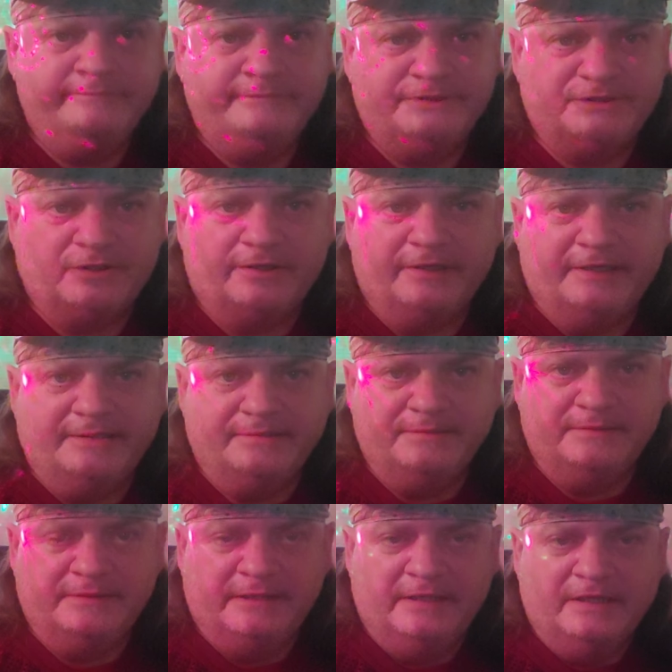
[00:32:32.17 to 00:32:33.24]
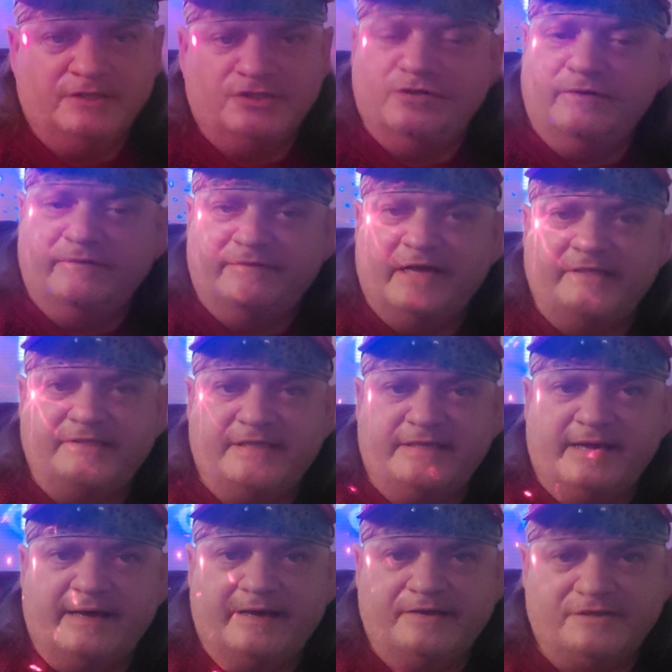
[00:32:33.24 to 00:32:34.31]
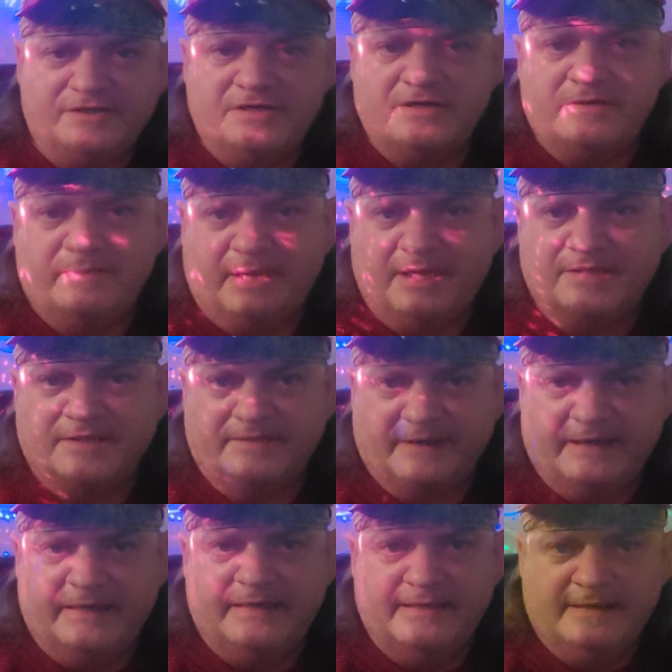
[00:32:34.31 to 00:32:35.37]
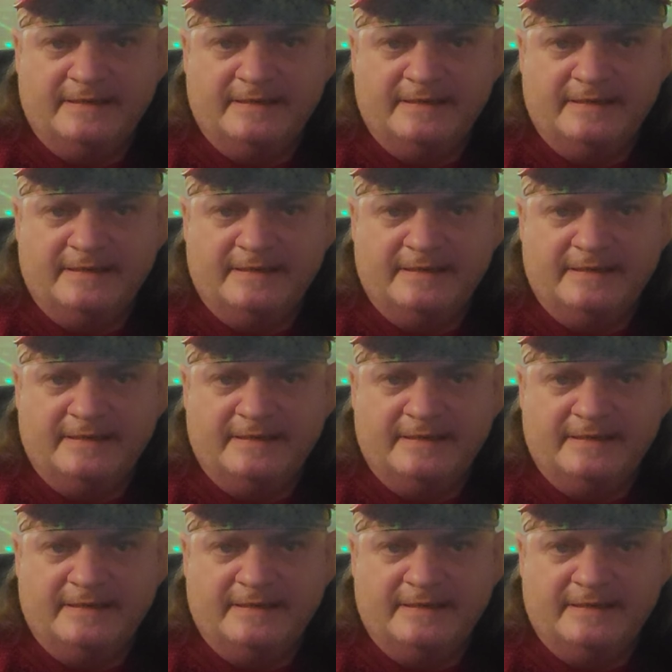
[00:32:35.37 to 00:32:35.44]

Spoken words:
starting in June of 1992 because of a